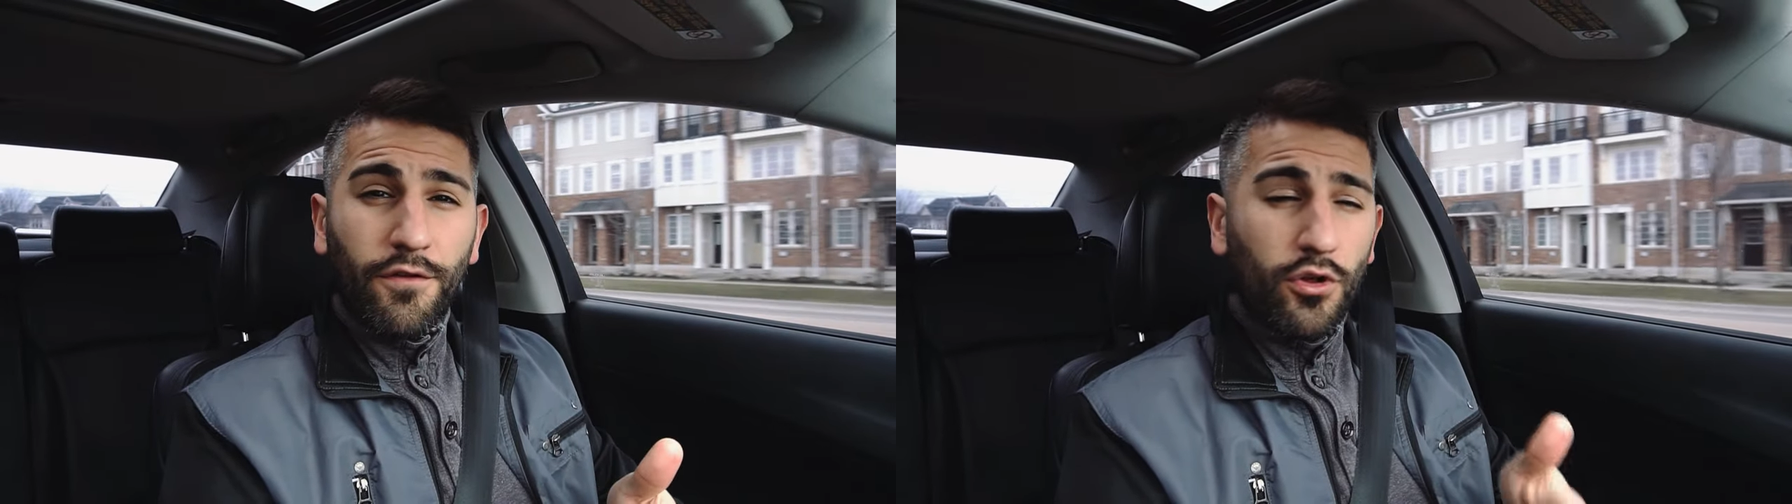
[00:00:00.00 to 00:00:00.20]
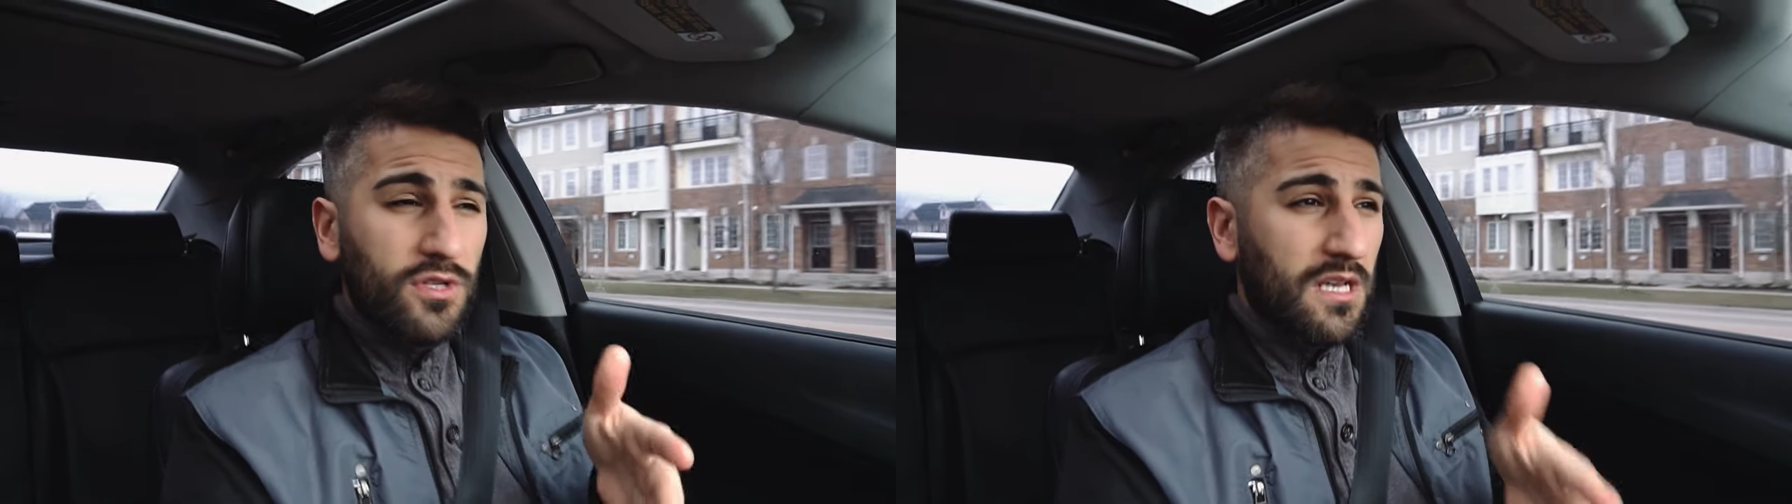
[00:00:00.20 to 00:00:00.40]

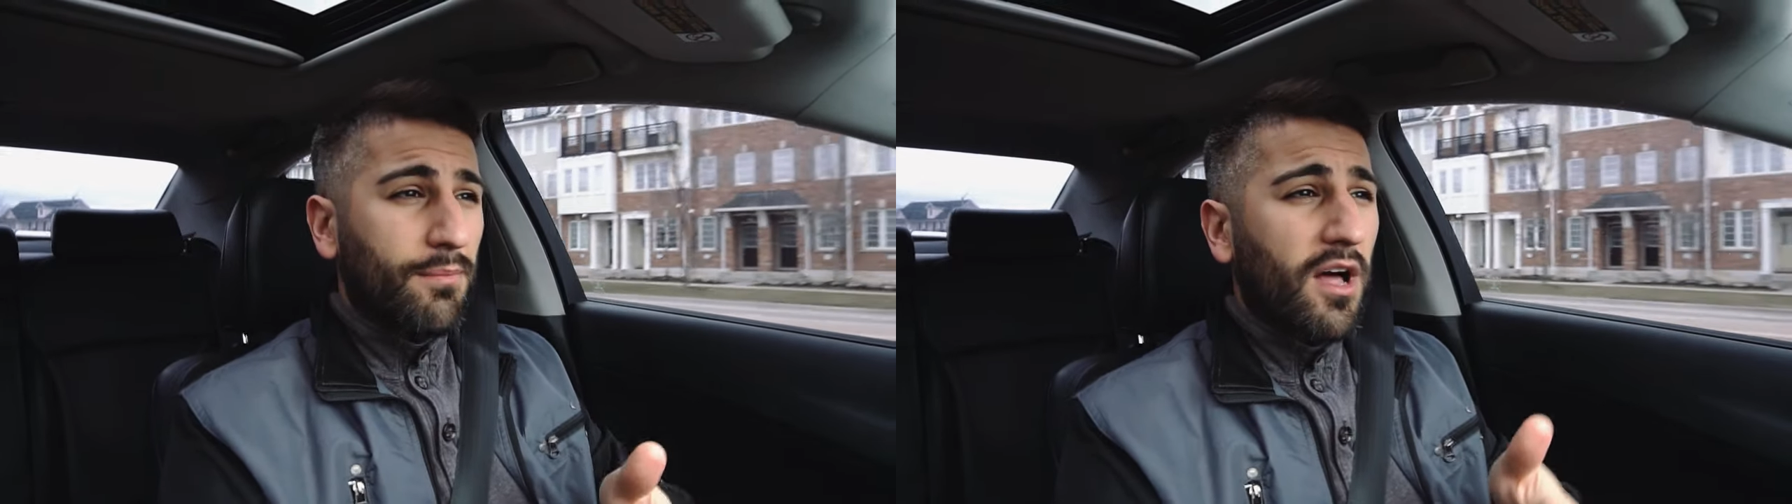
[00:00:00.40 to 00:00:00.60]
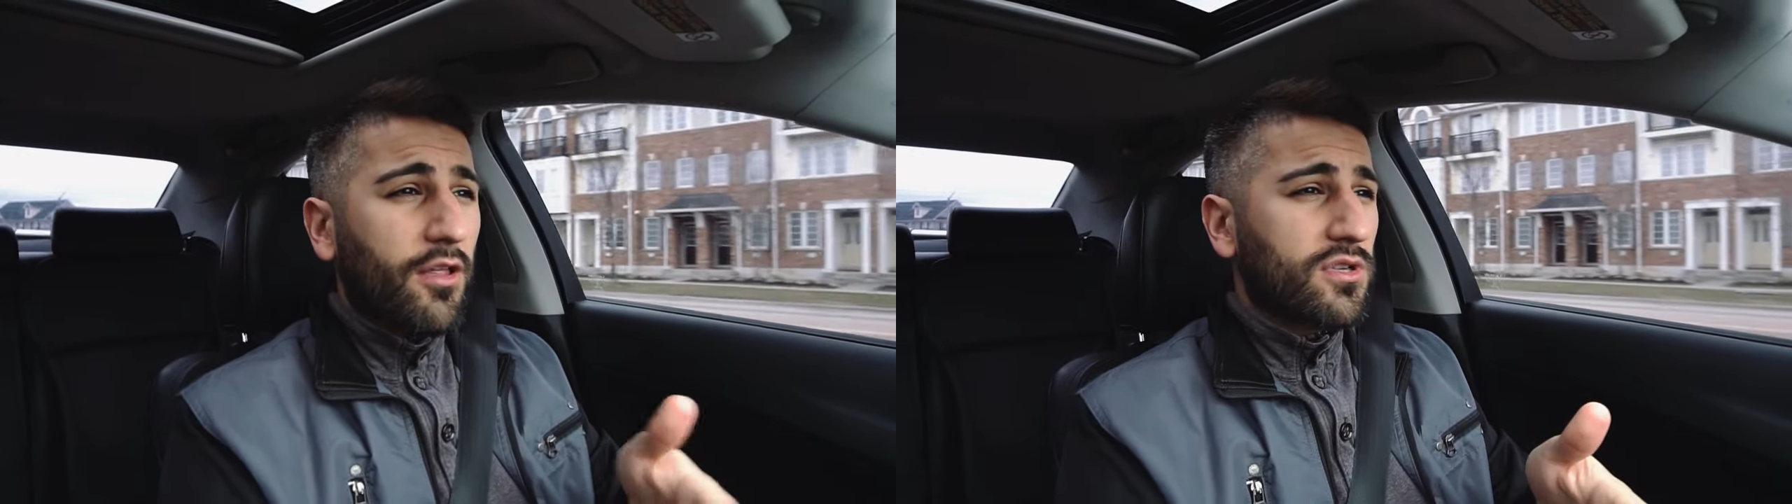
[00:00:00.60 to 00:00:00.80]
for those and
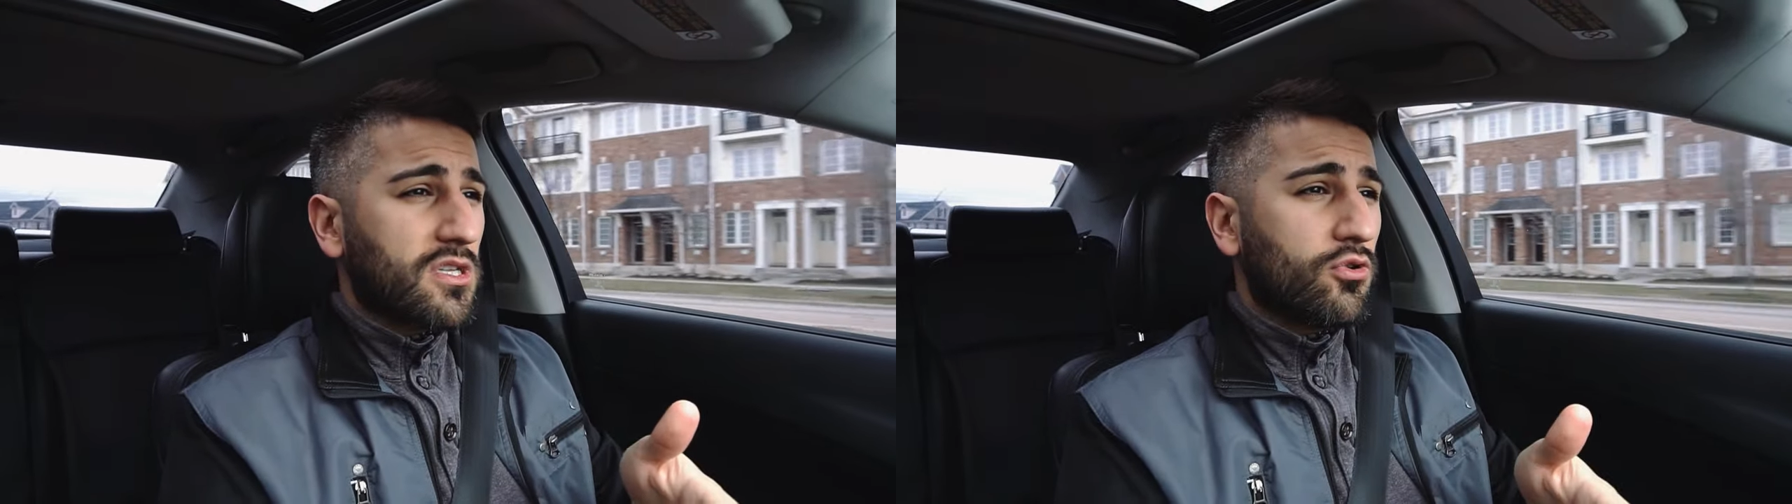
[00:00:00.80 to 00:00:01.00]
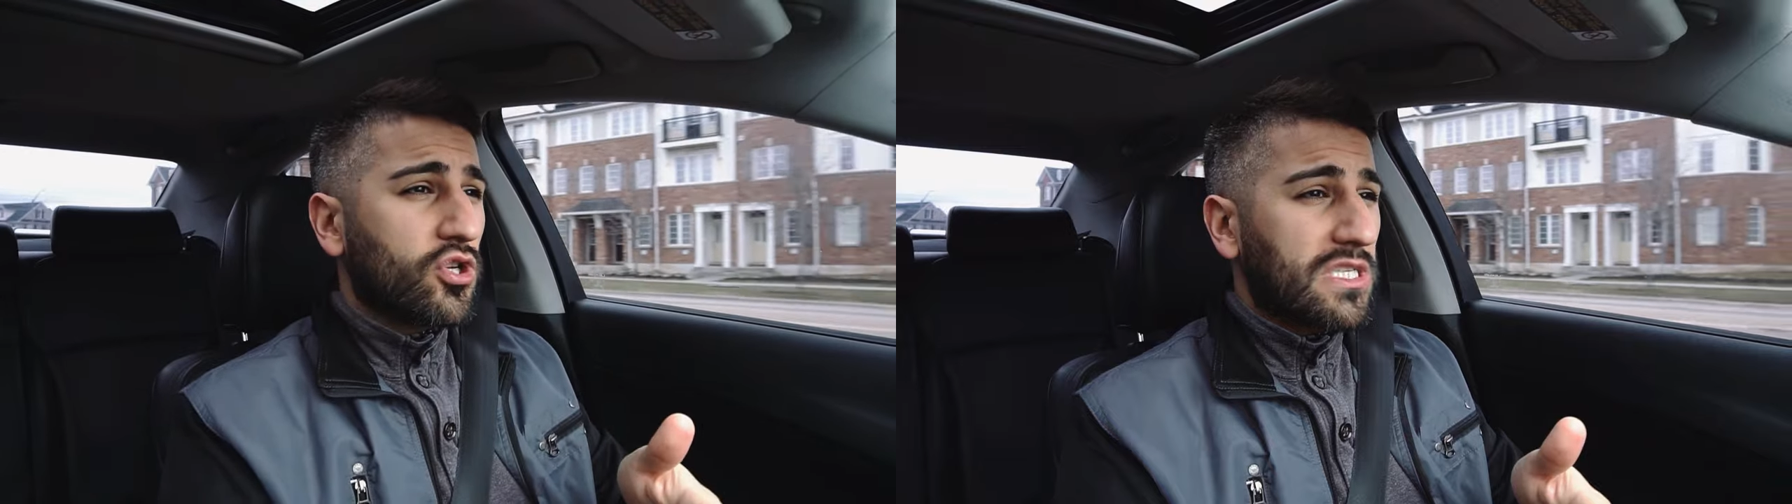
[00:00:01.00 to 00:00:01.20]
apply those
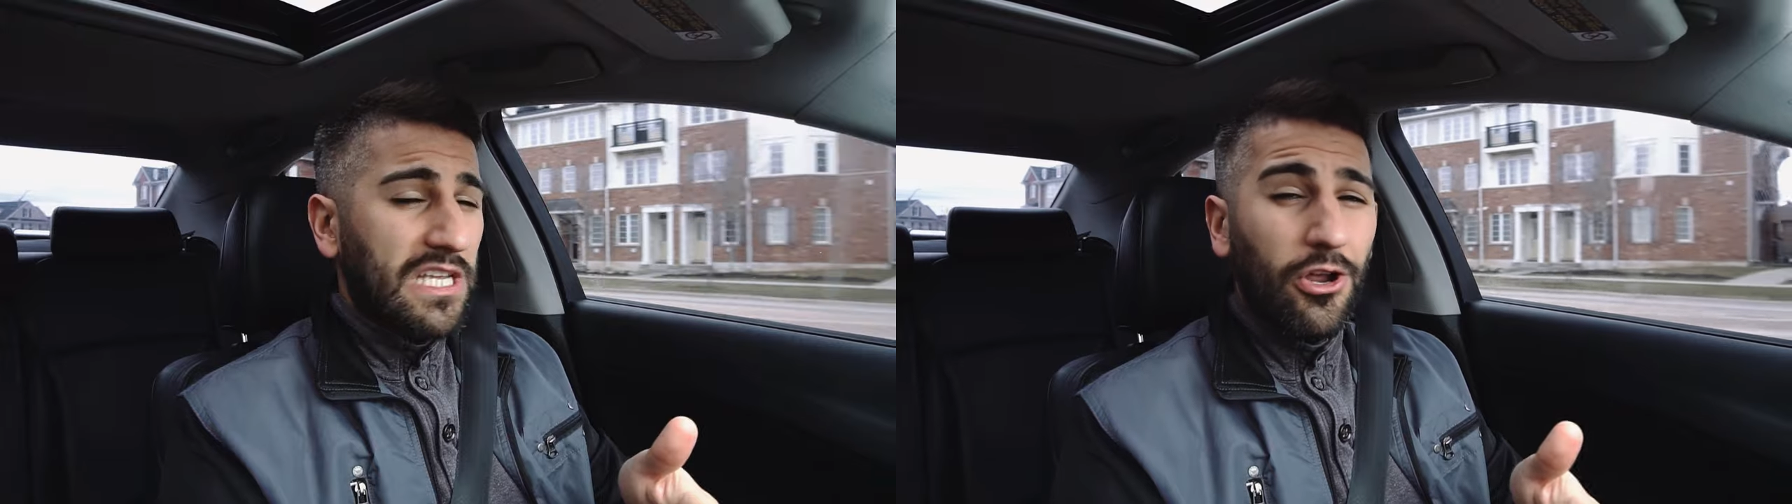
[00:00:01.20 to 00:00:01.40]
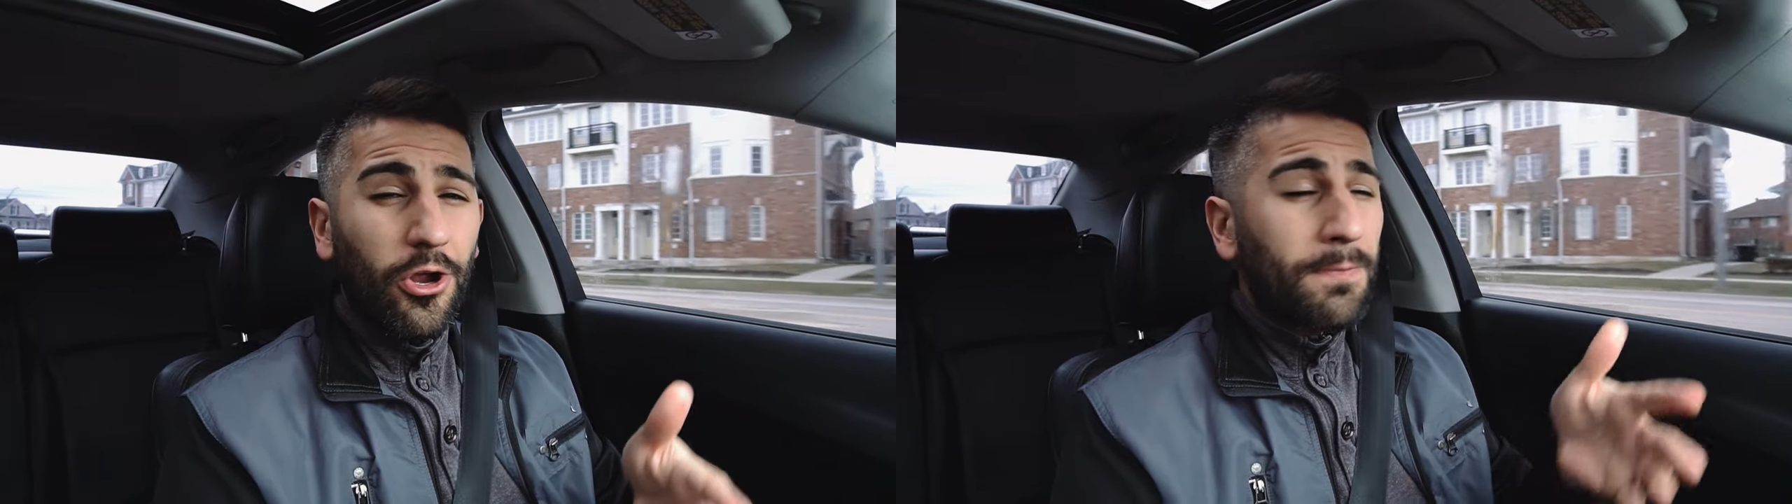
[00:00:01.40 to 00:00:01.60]
solutions
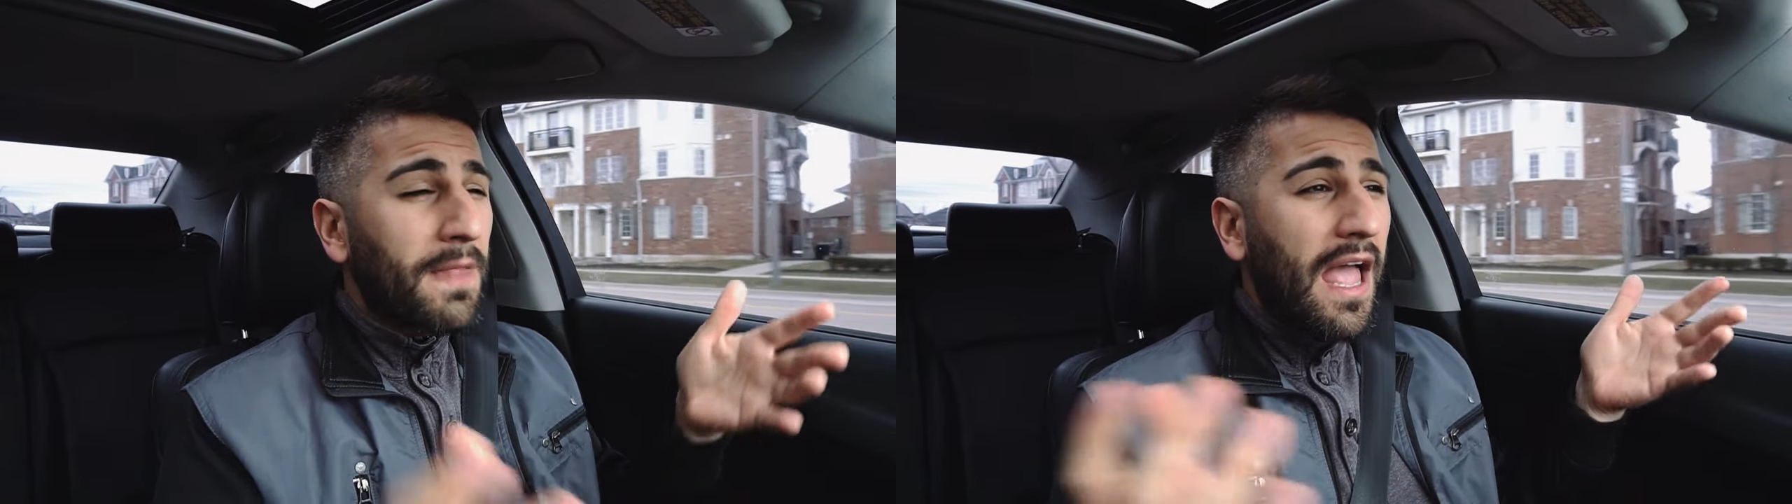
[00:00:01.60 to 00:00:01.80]
here.